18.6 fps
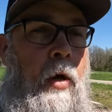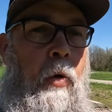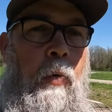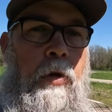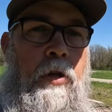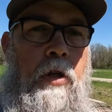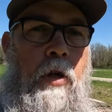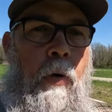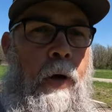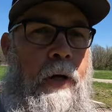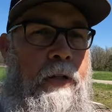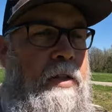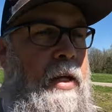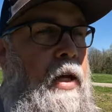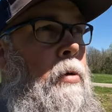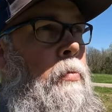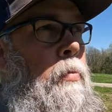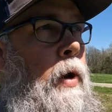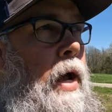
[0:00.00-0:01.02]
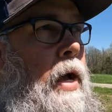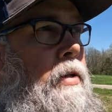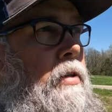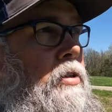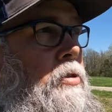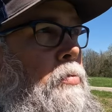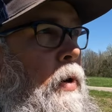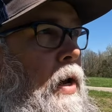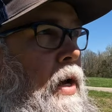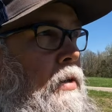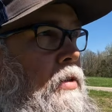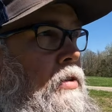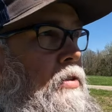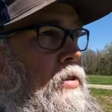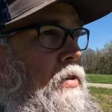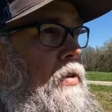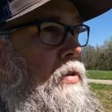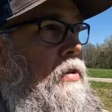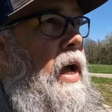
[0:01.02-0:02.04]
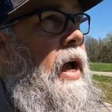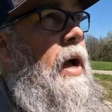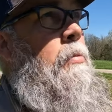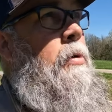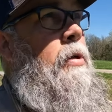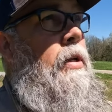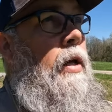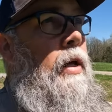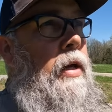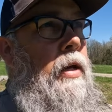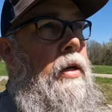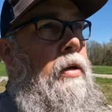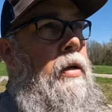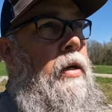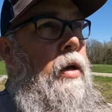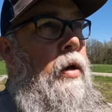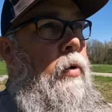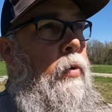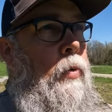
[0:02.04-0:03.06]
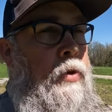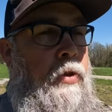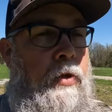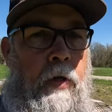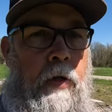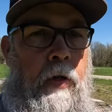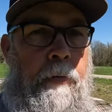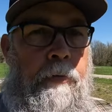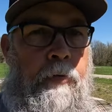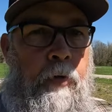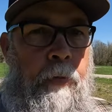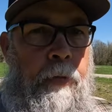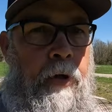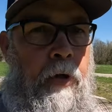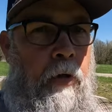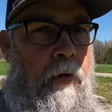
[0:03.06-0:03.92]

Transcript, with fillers: When you go outside to practice, practice at the time of day when the eclipse will be